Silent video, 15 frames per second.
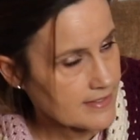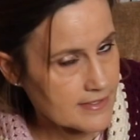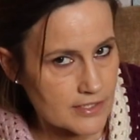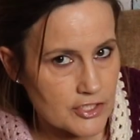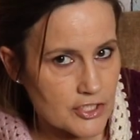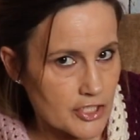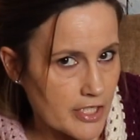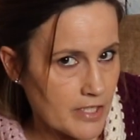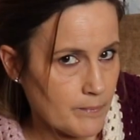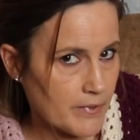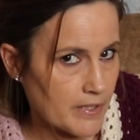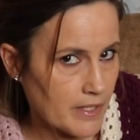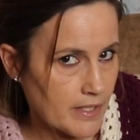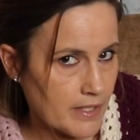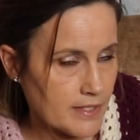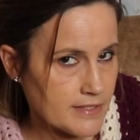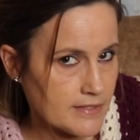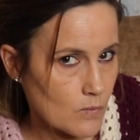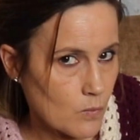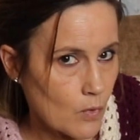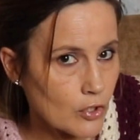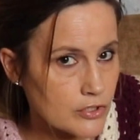is the Shapier's
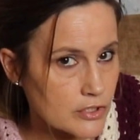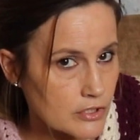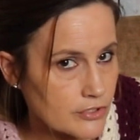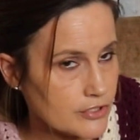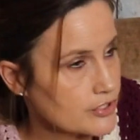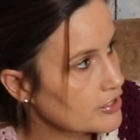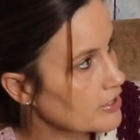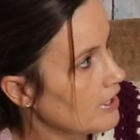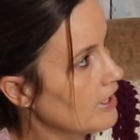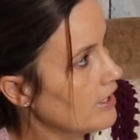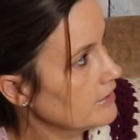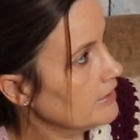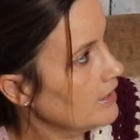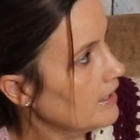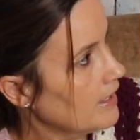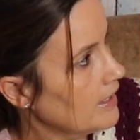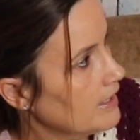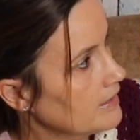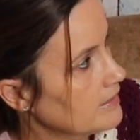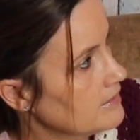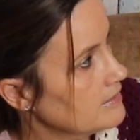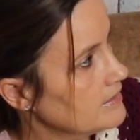Wanderlust yarn,
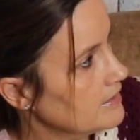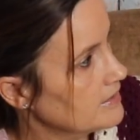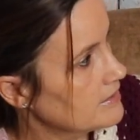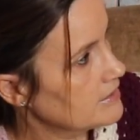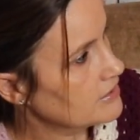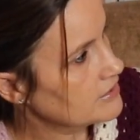and it's